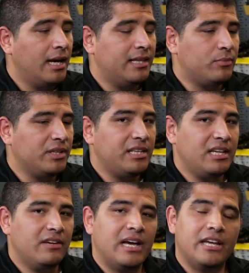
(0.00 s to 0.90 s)
And really
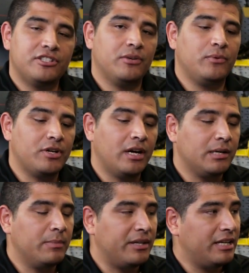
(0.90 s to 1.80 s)
the advantage that we're
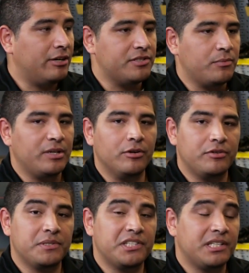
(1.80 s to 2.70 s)
talking about there is we go
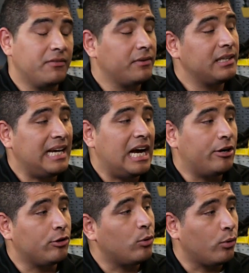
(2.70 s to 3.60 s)
to a significantly
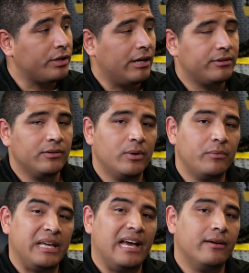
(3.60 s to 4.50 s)
higher core count than what
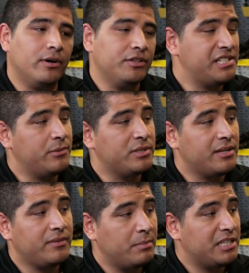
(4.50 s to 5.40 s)
we have on the
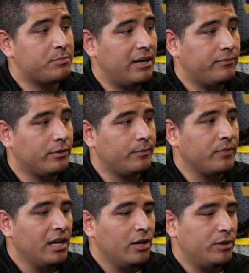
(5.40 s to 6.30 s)
Z170 based platform.
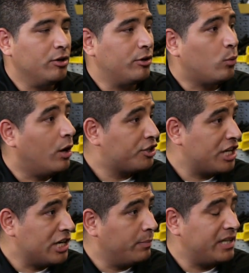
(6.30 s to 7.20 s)
We go to quad
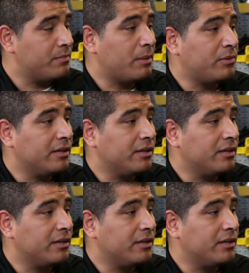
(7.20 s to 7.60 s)
channel based memory